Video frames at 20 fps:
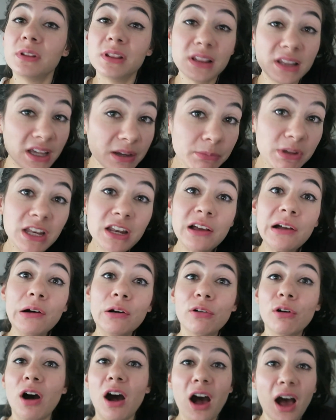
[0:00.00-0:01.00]

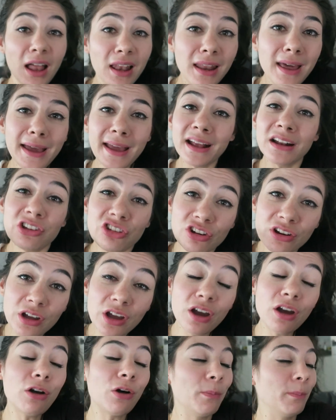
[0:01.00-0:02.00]
Holla at your
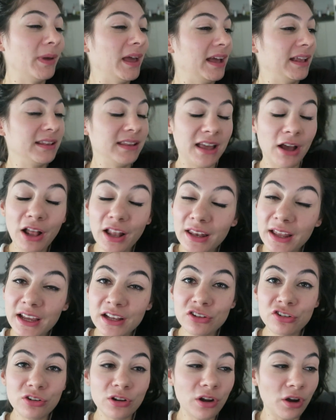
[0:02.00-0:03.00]
girl, man. Holla
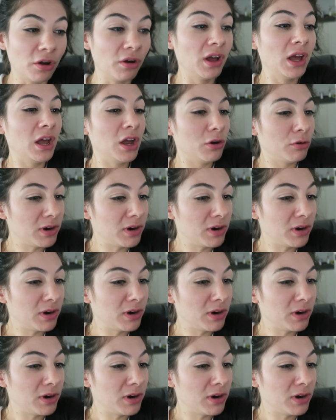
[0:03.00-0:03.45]
at your girl.